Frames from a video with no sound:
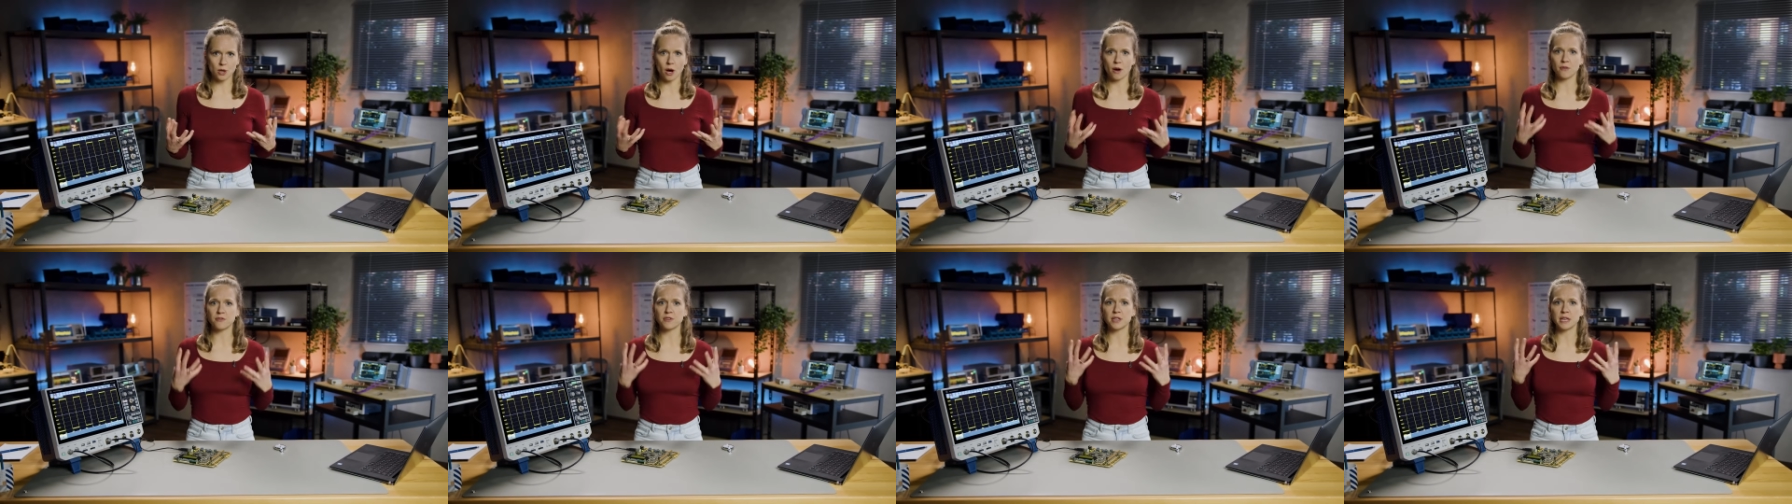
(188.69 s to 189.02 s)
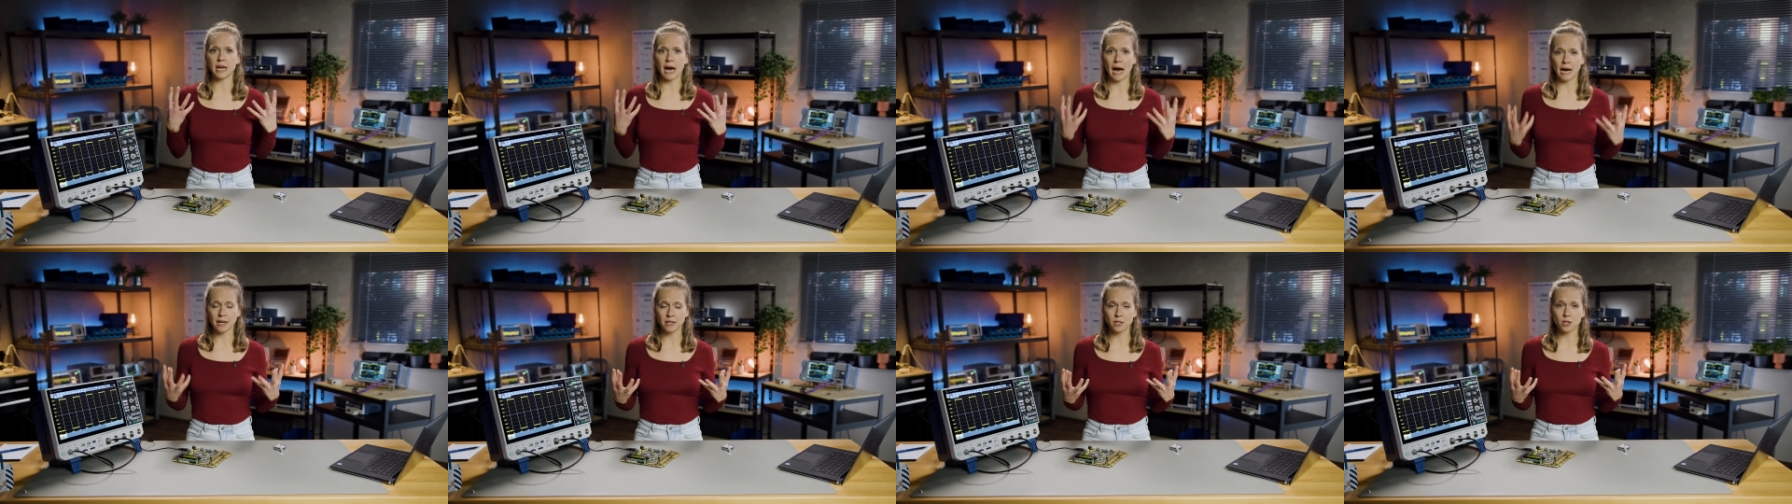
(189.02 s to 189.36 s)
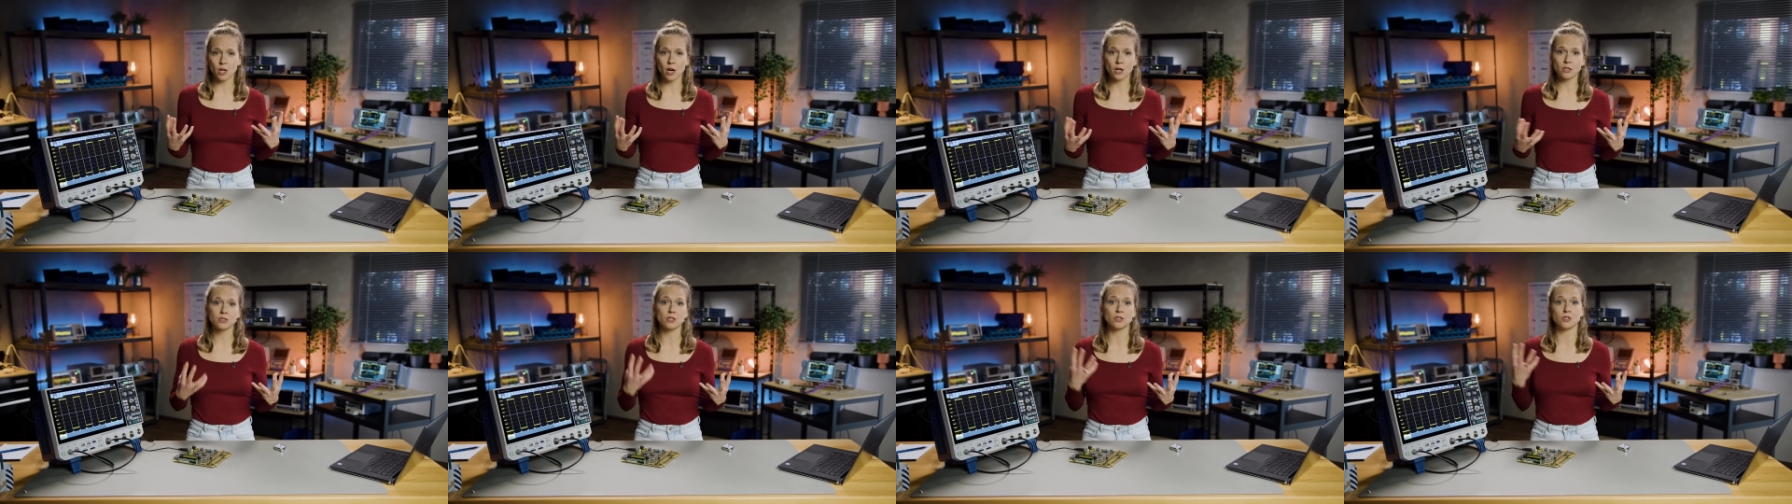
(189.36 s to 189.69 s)
of the
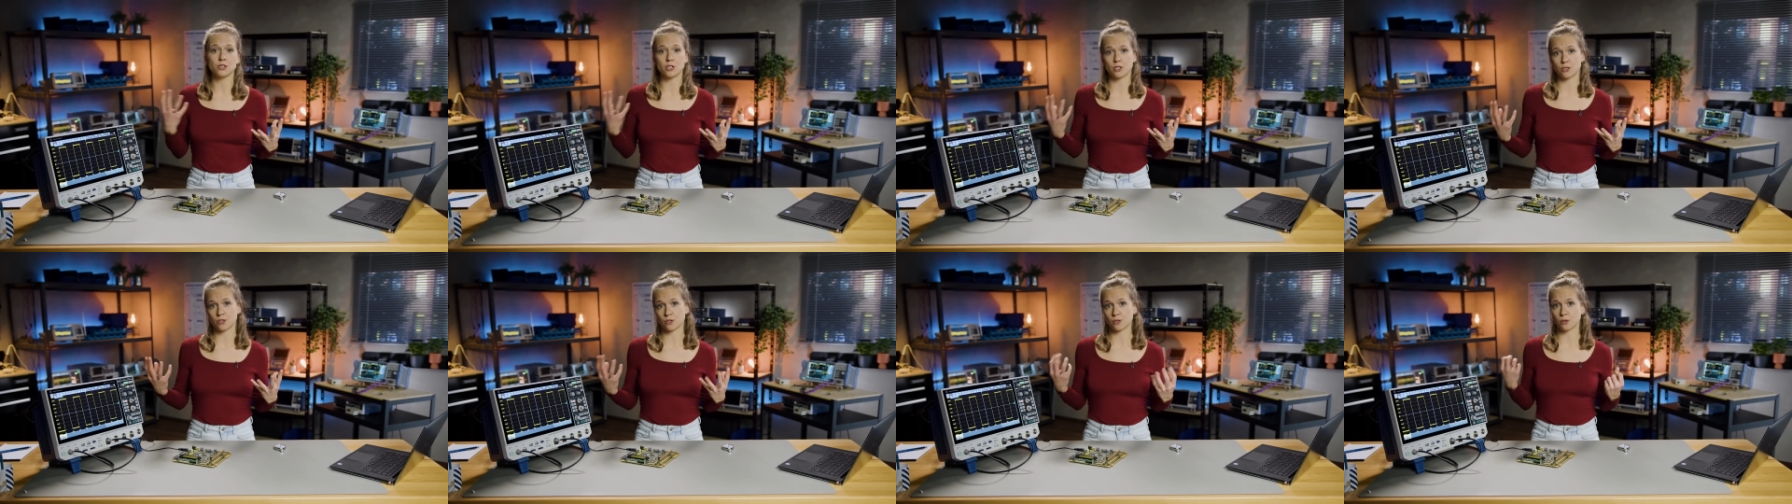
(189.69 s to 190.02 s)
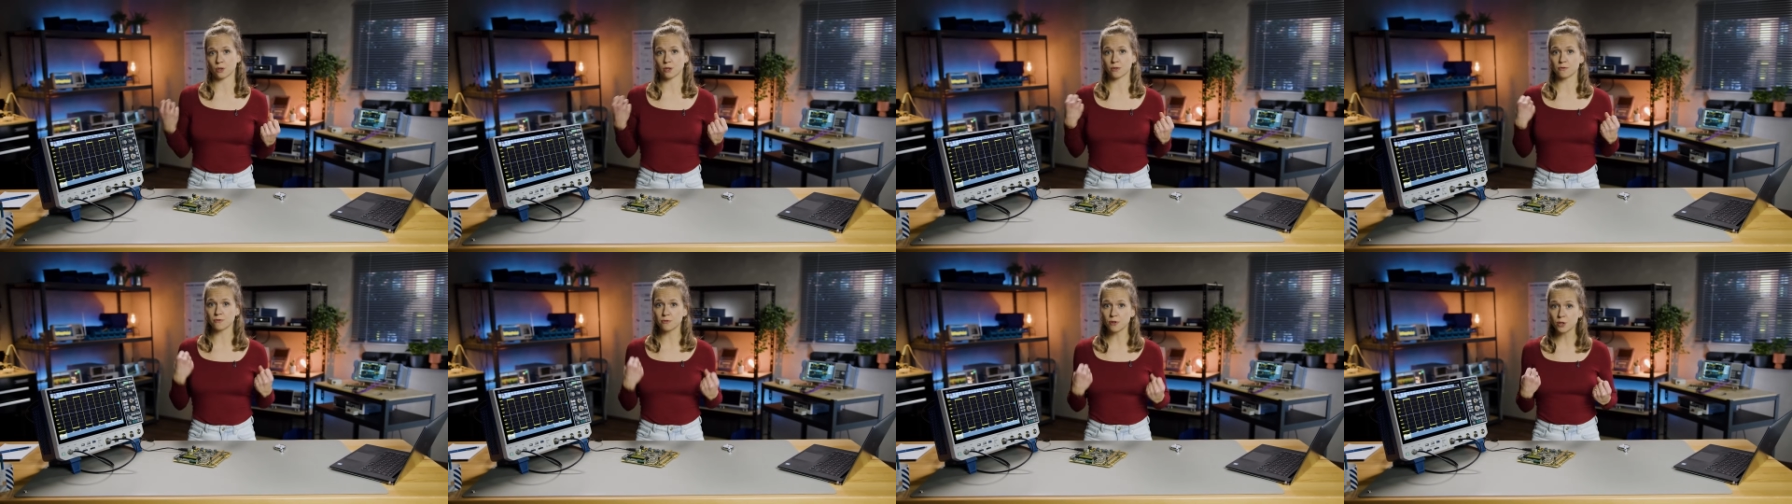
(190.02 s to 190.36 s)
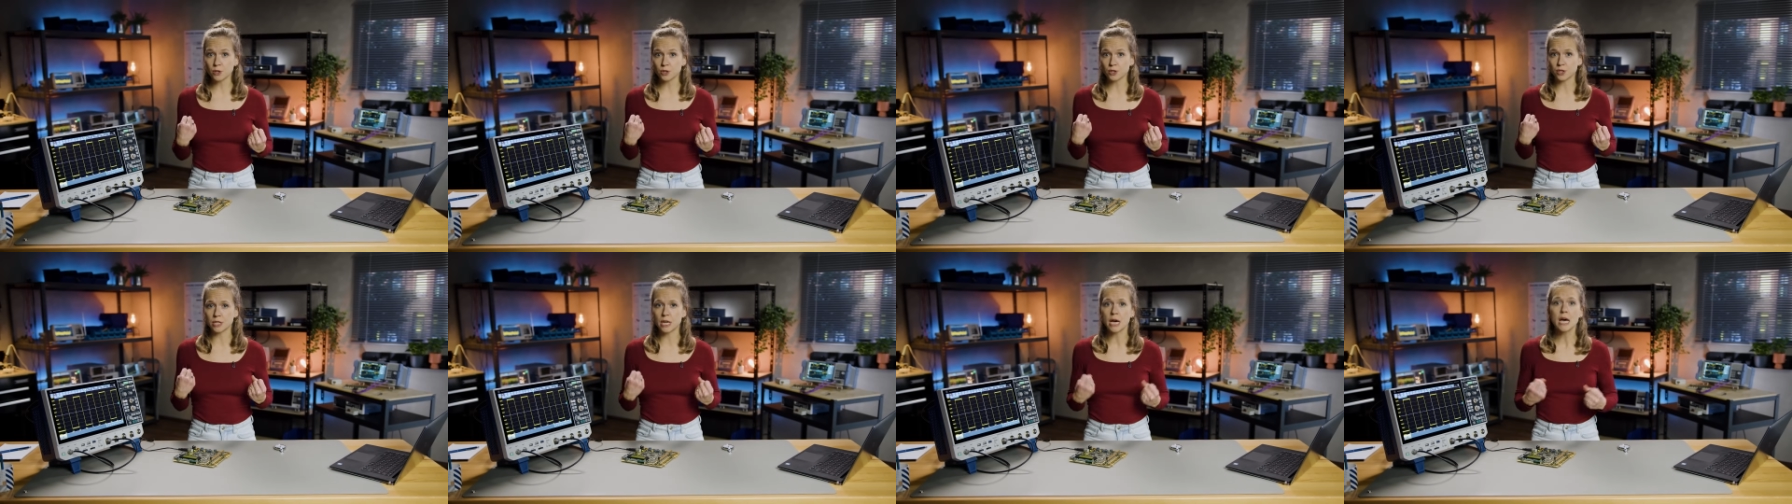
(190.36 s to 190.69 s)
analog to digital
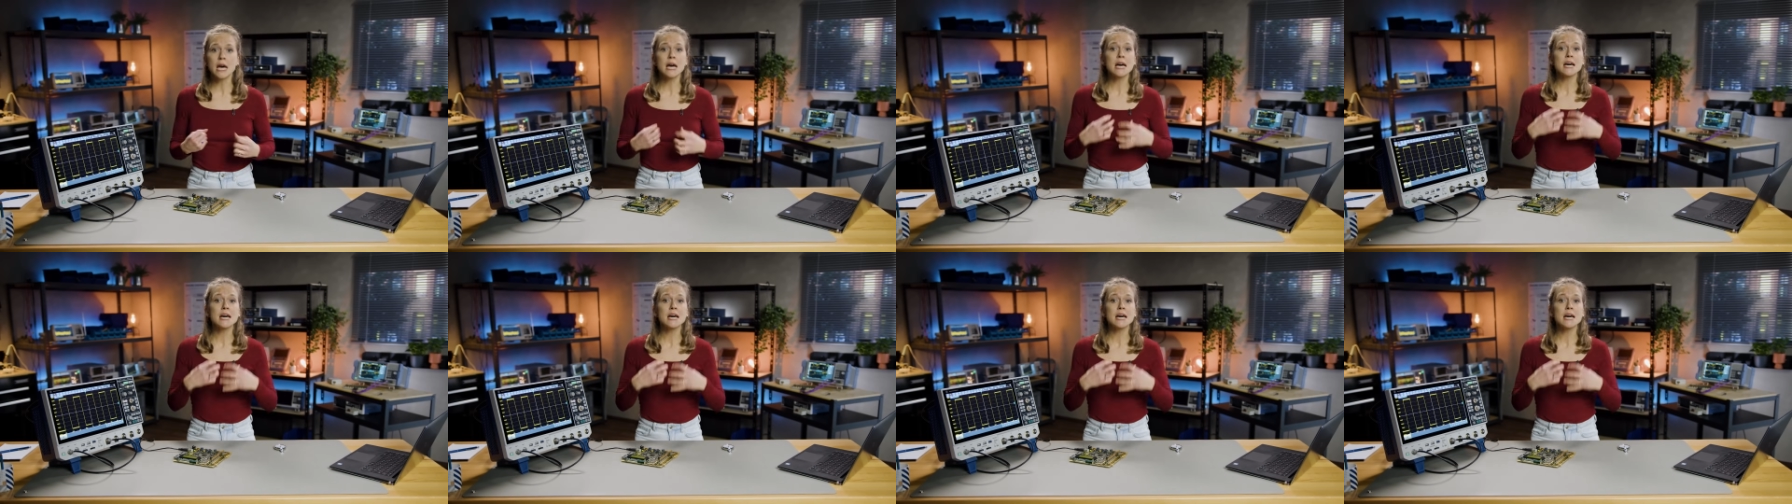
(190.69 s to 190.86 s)
conversion,